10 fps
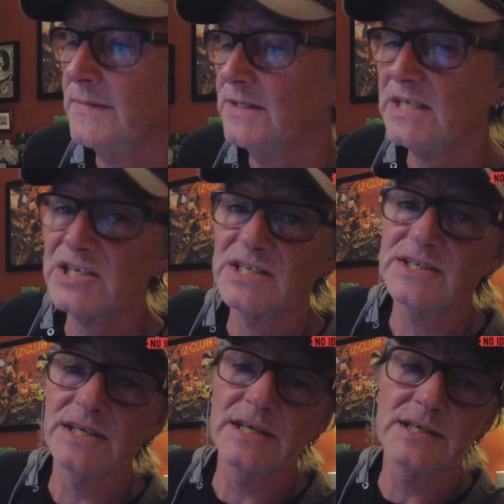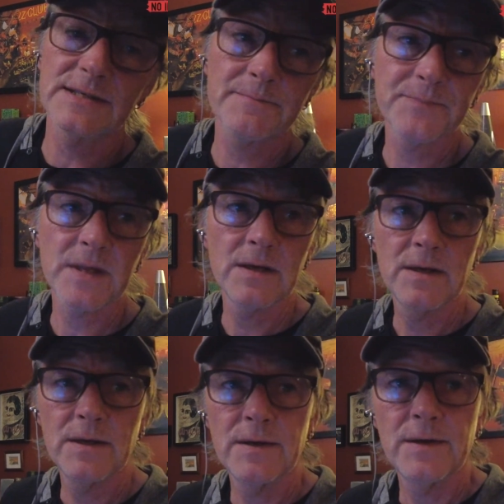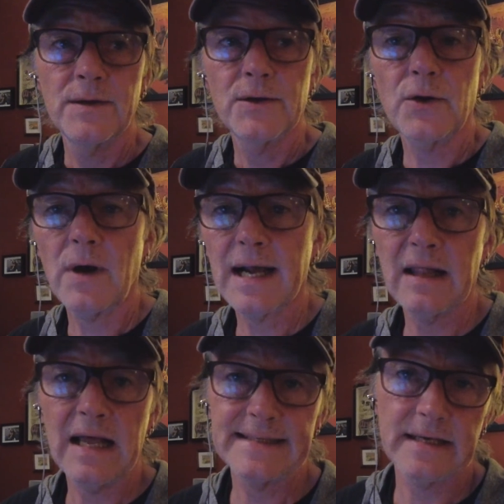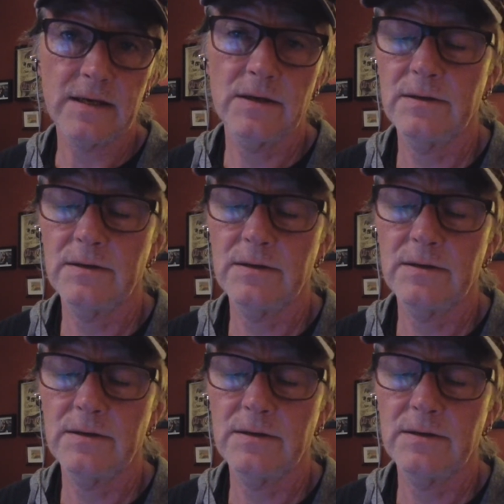Decent series. Not a classic.